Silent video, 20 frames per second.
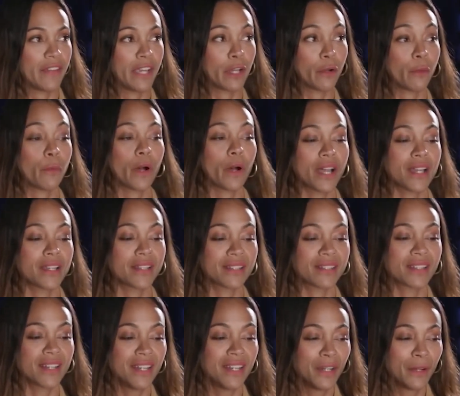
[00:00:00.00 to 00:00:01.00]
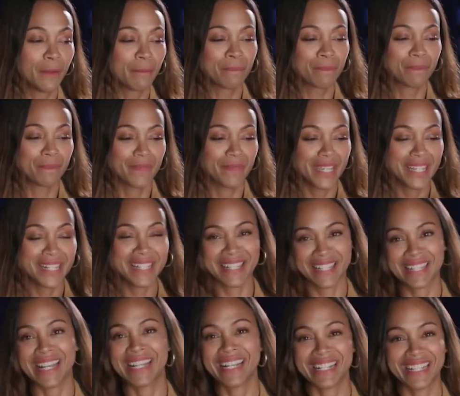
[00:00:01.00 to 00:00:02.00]
It was
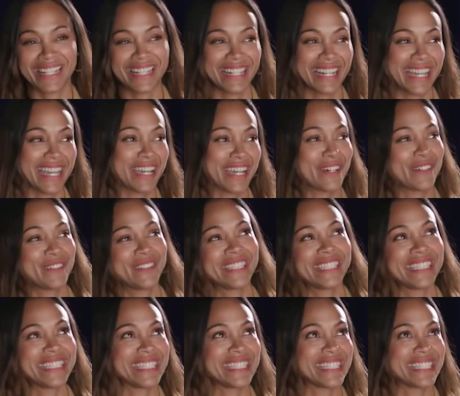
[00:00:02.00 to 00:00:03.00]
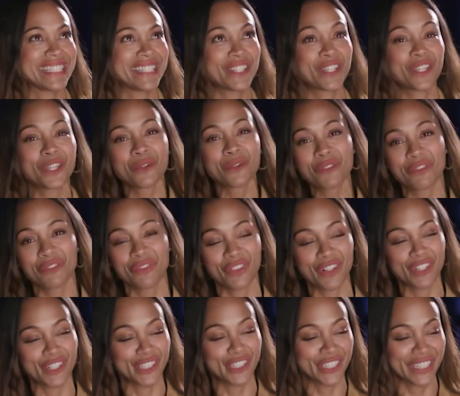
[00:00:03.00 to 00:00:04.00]
exciting, it was
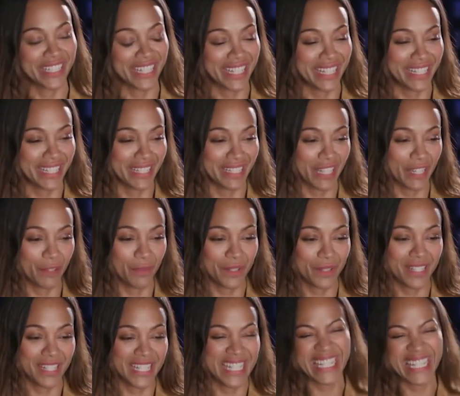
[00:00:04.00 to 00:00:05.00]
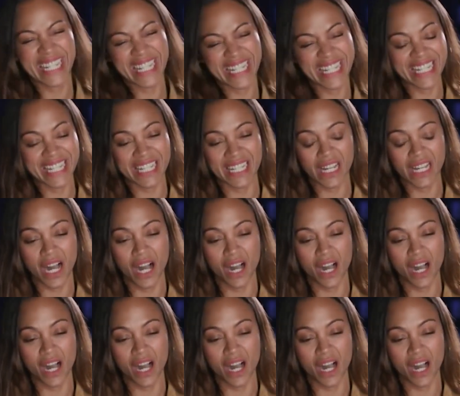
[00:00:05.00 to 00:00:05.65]
youthful, it, it was giddy.